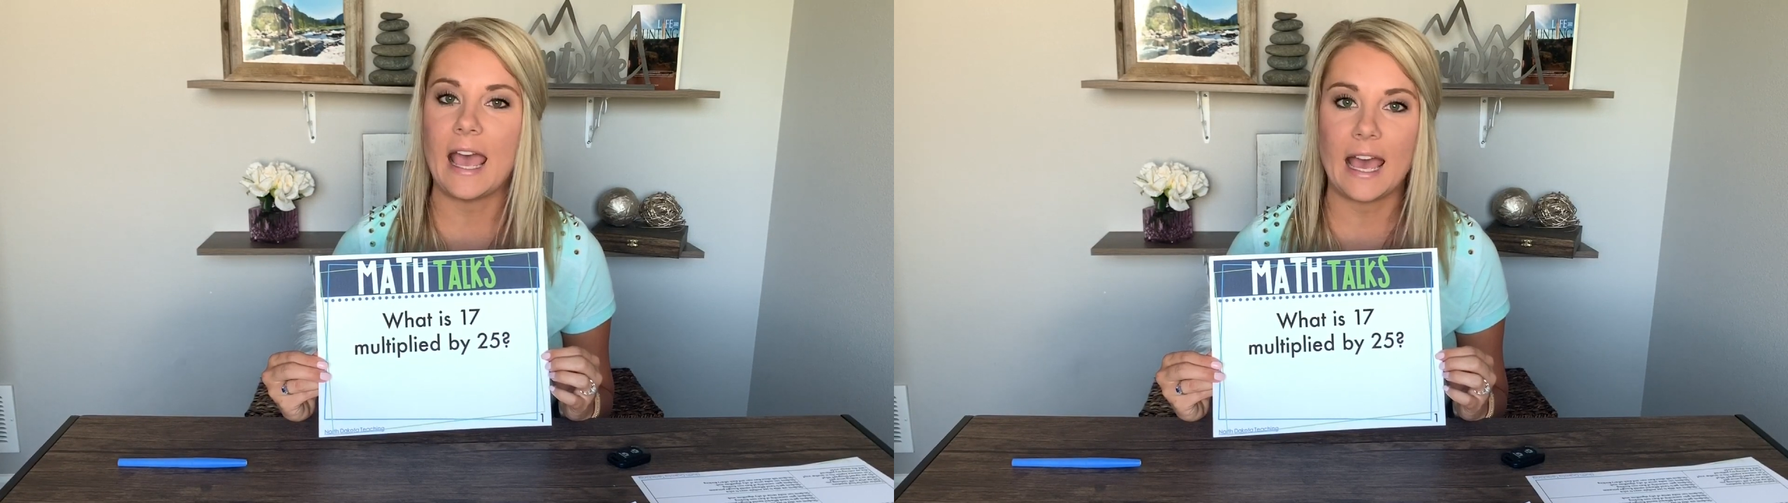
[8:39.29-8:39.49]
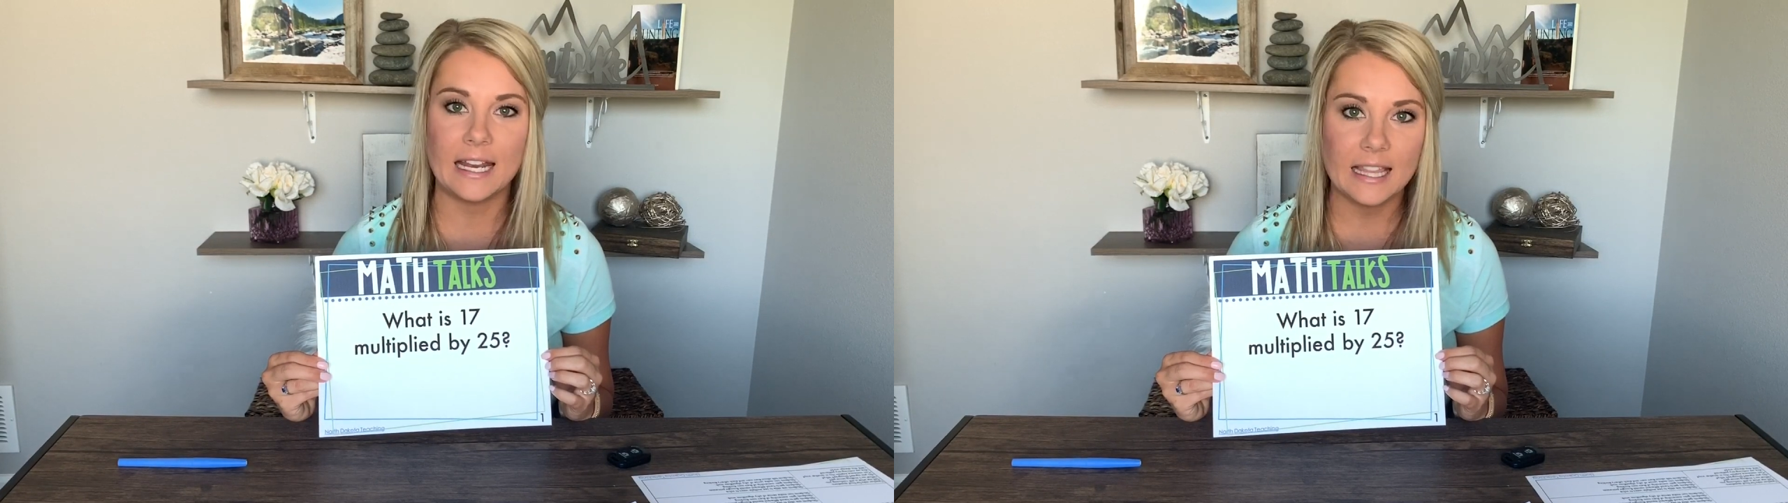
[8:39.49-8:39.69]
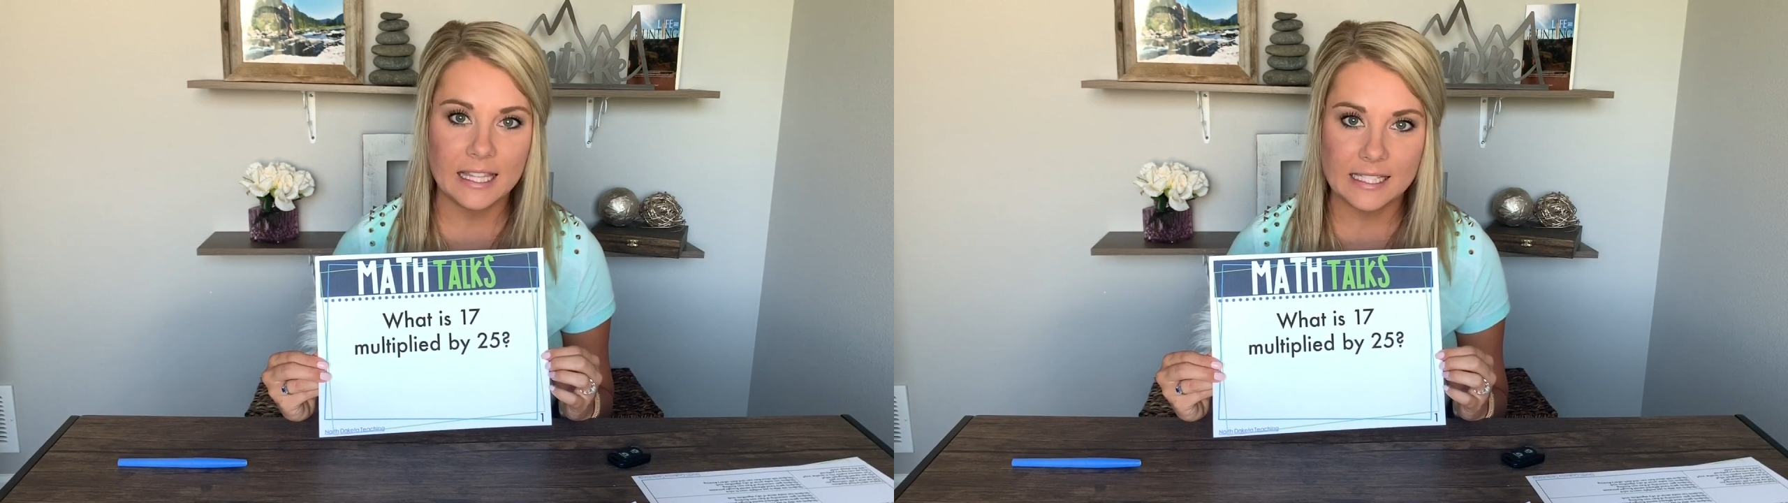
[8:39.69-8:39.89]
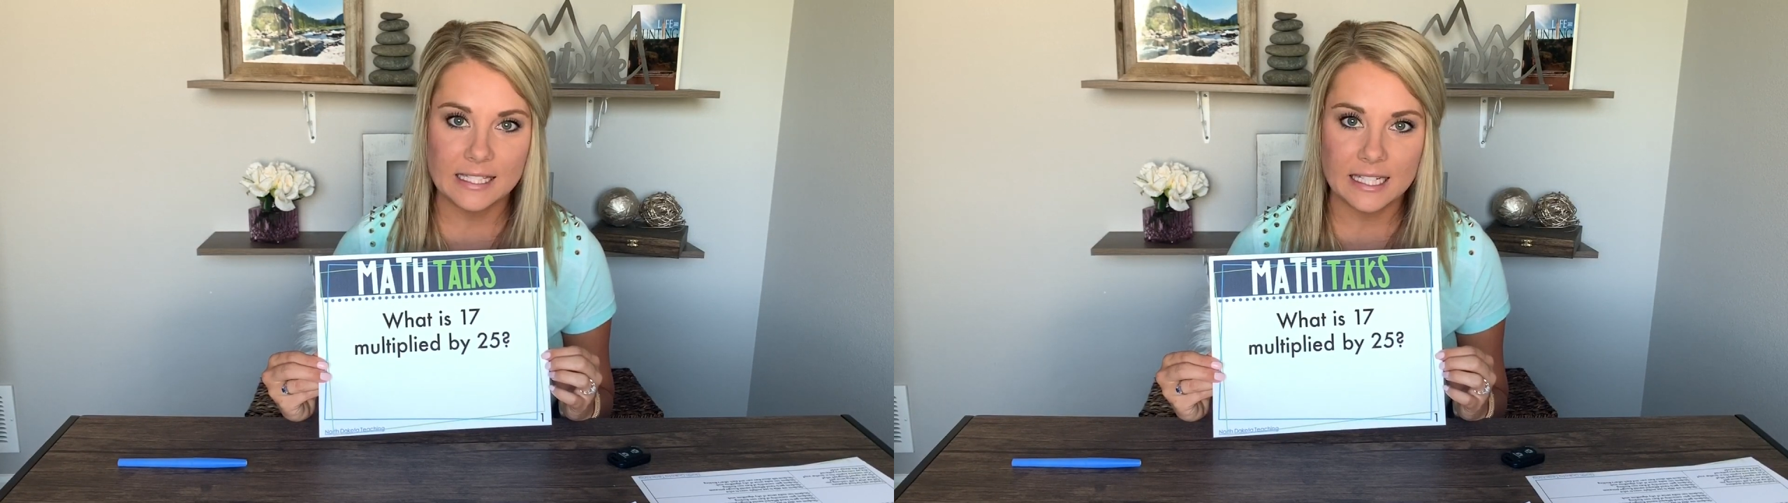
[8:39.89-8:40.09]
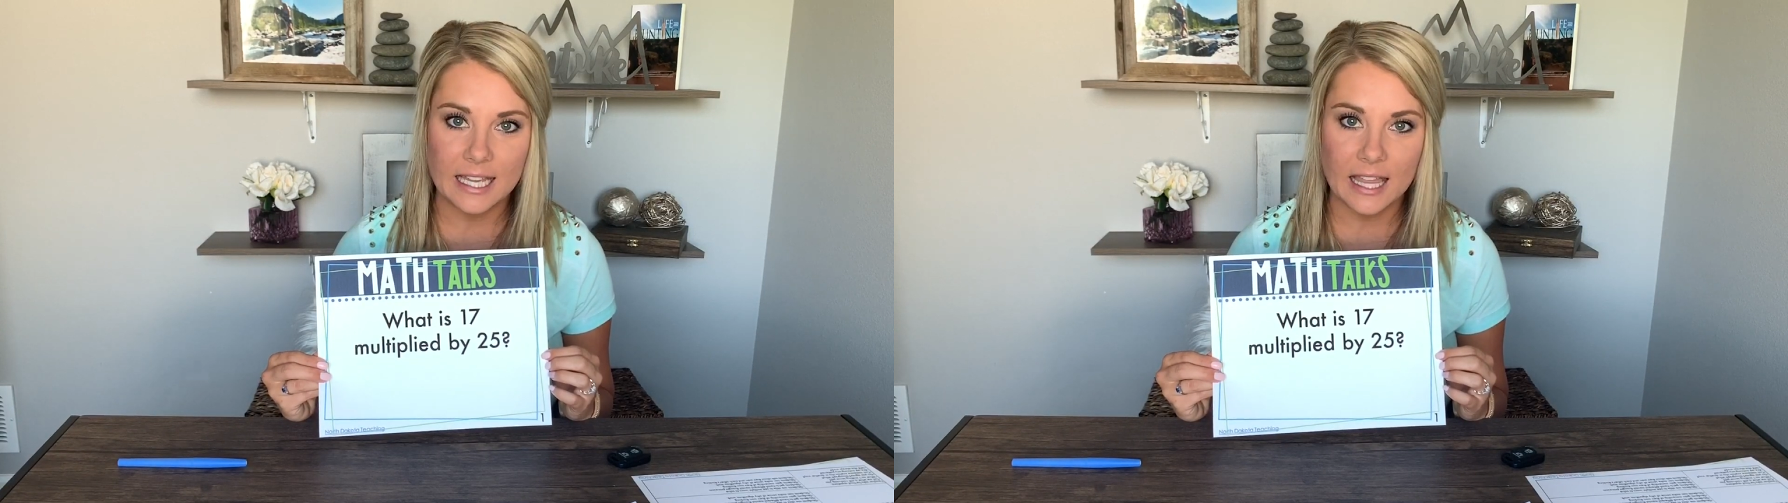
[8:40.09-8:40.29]
adding these
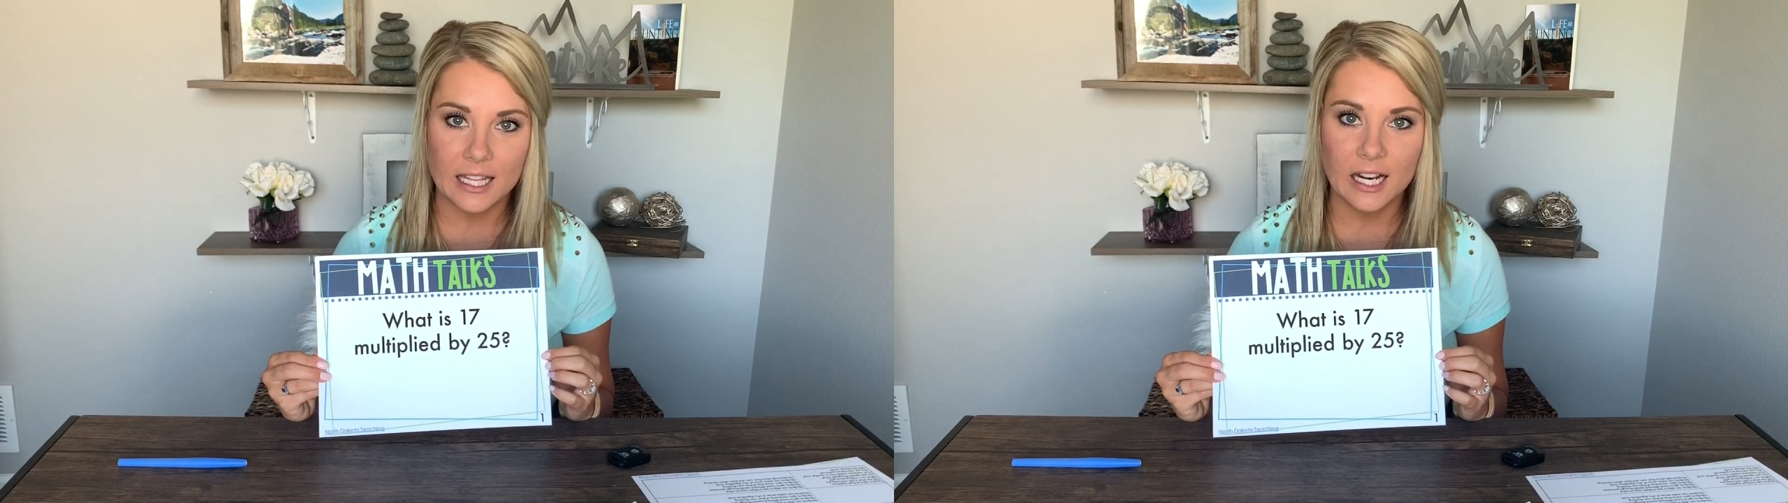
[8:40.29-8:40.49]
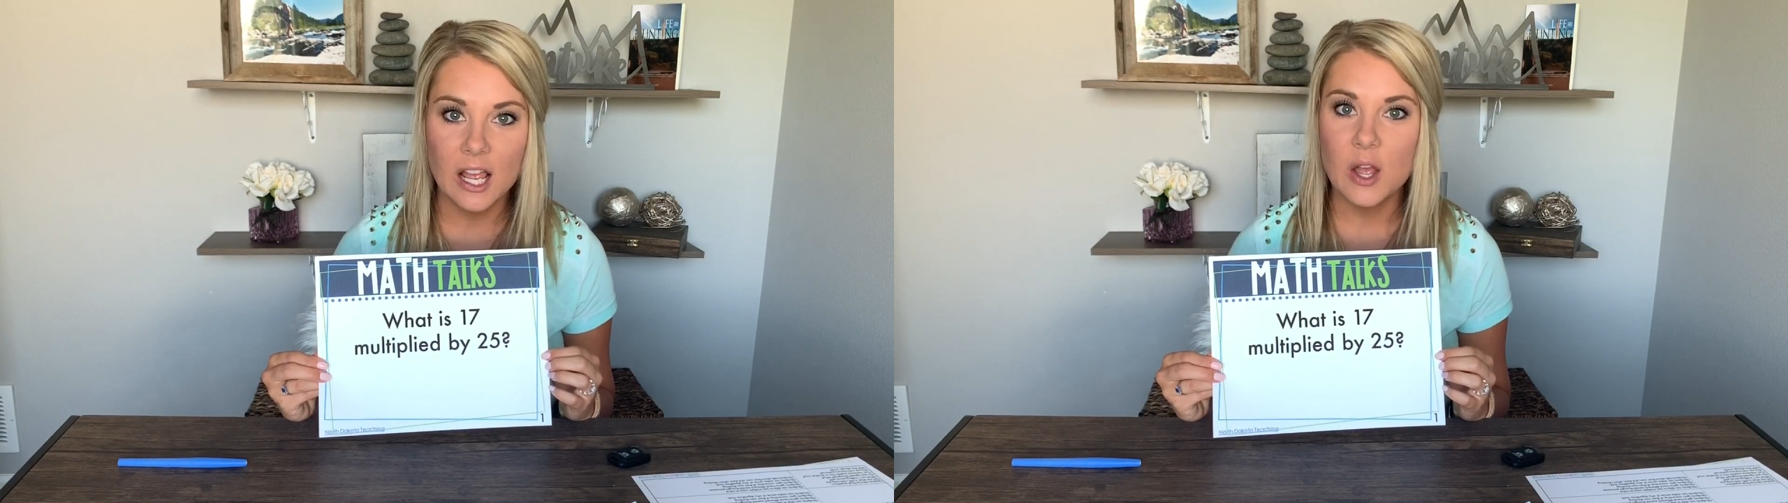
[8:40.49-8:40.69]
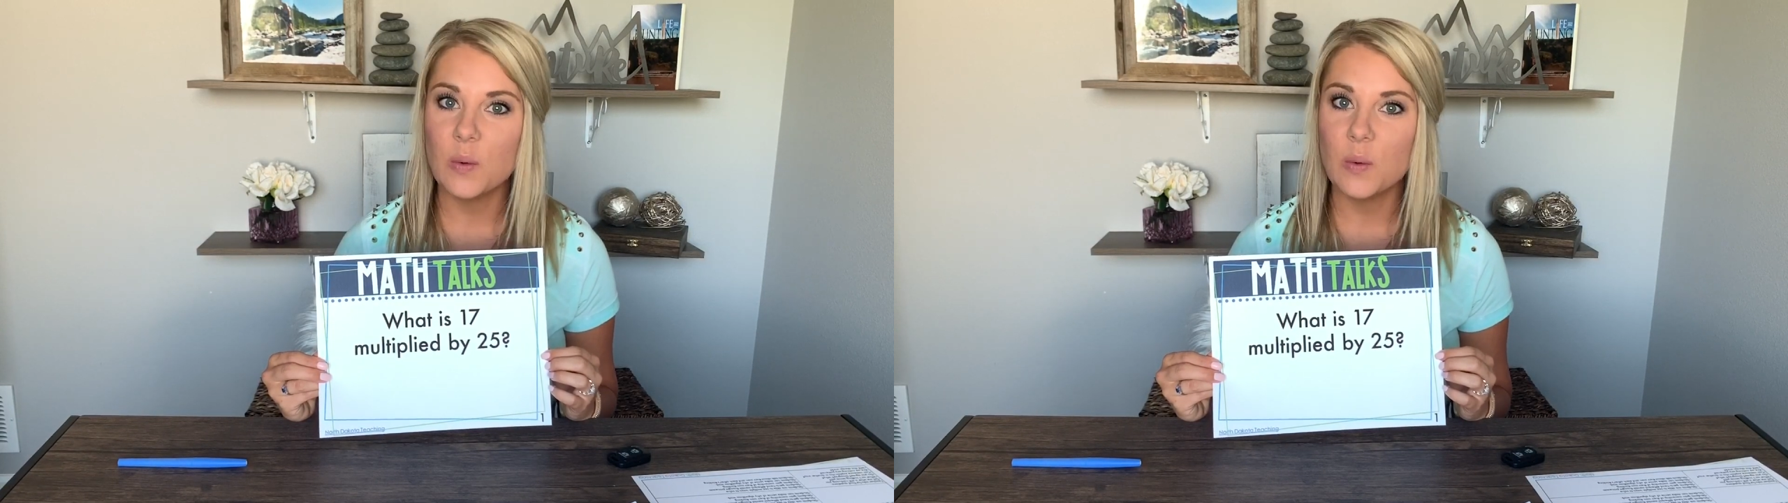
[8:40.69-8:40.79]
together